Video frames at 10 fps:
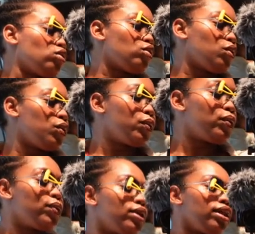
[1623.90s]
so
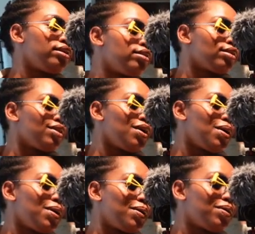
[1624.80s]
let's
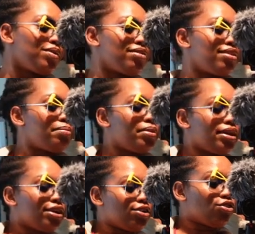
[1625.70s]
go to the
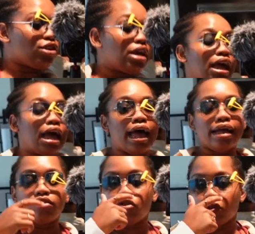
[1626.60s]
beach
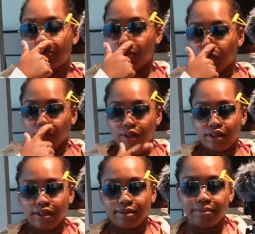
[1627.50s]
and to the pool
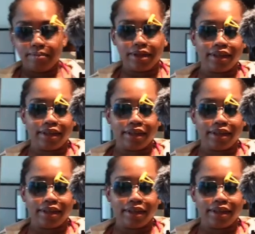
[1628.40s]
but